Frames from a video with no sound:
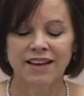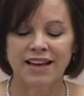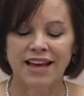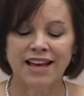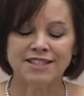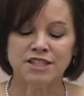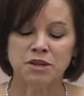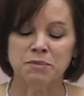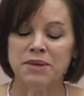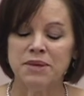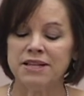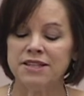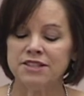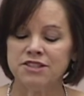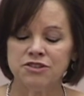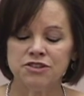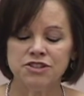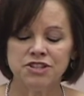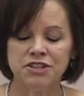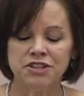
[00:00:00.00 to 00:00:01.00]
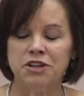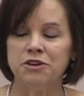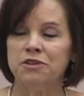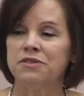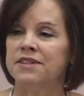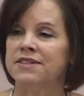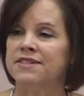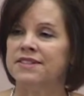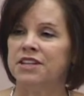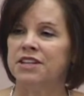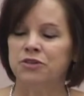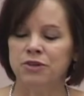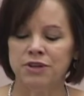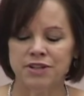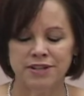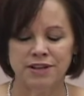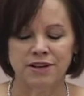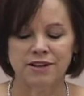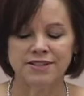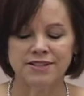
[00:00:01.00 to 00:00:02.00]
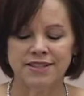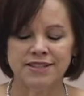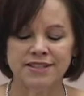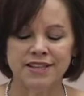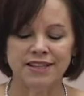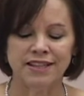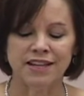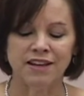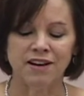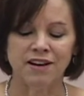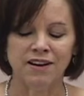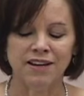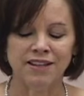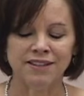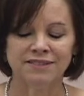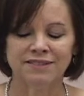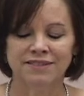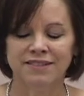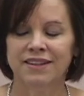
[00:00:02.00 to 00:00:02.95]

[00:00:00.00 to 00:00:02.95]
As a minister to youth and senior adults in De Leon,